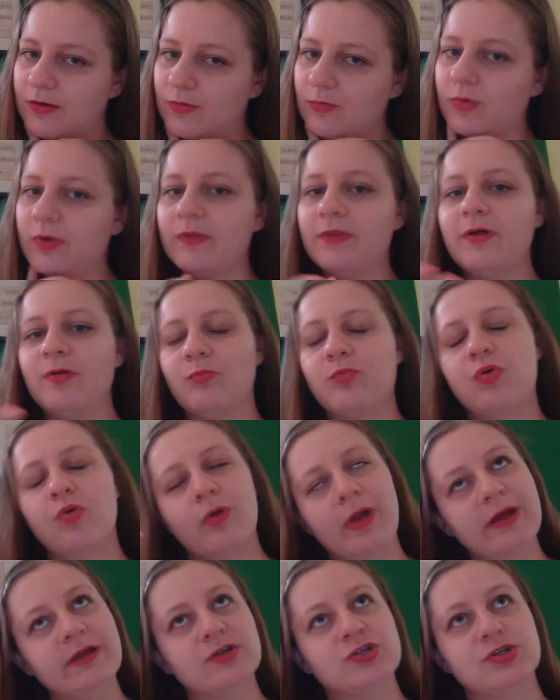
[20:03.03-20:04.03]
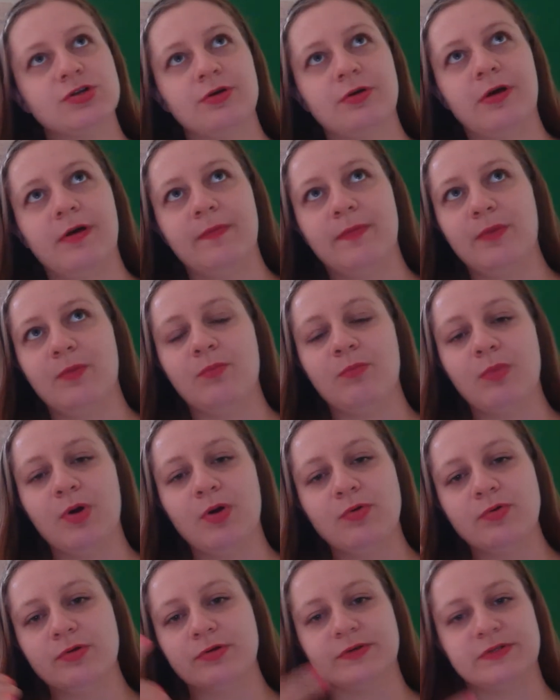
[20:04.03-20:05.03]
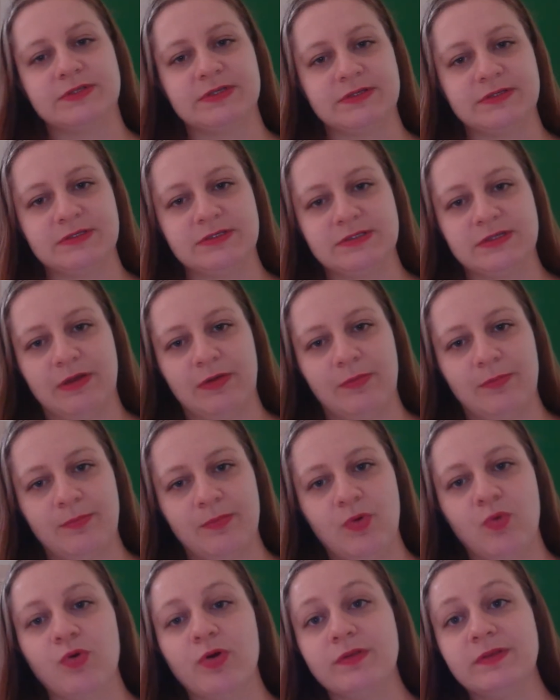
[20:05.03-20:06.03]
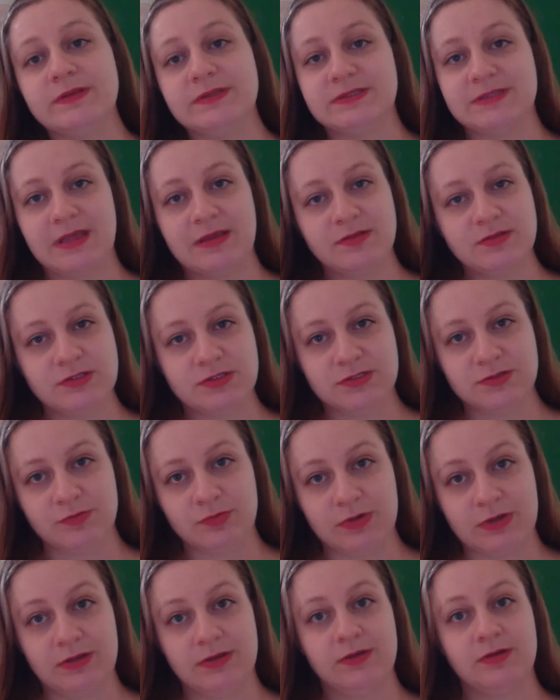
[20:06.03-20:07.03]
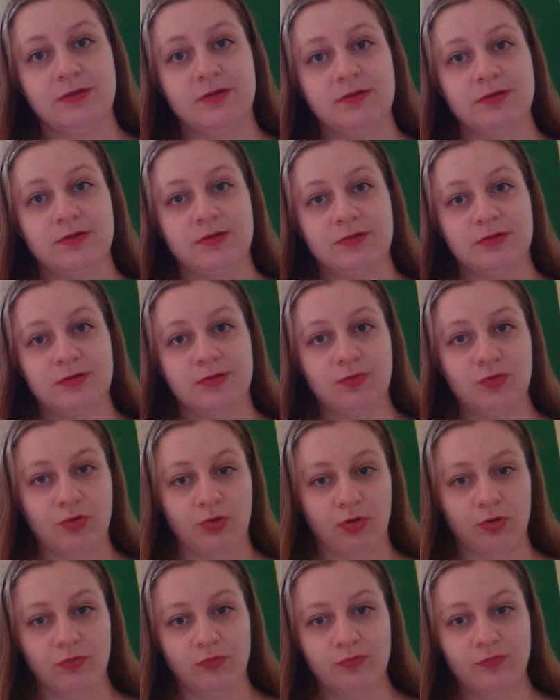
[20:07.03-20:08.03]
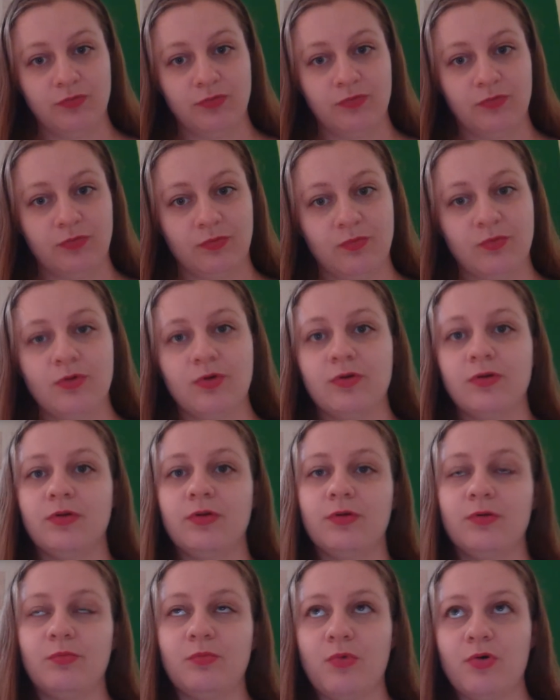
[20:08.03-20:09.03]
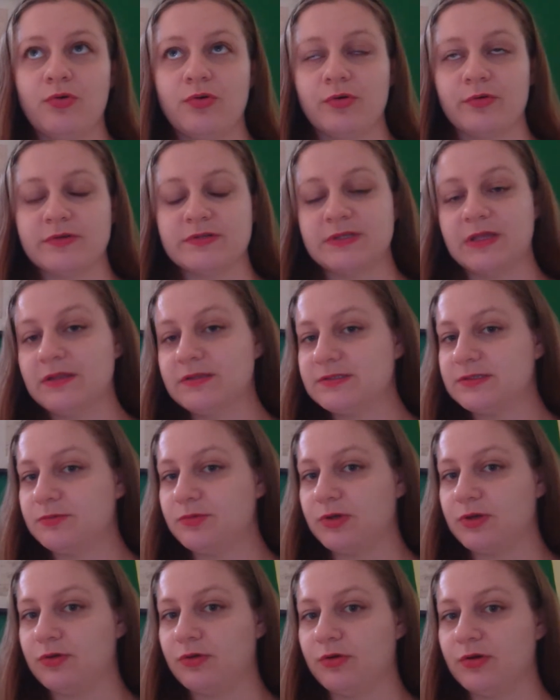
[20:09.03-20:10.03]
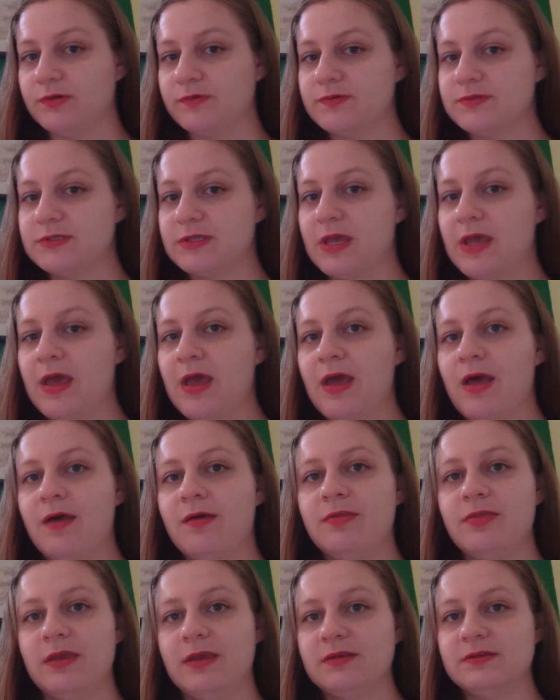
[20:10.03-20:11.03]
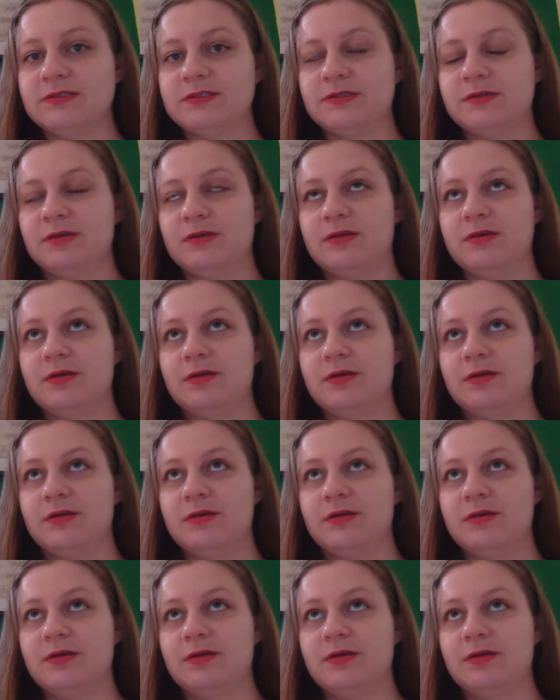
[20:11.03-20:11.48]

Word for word: well, then pressure on the motor system or the sensory nerves, motor sensory nerves, things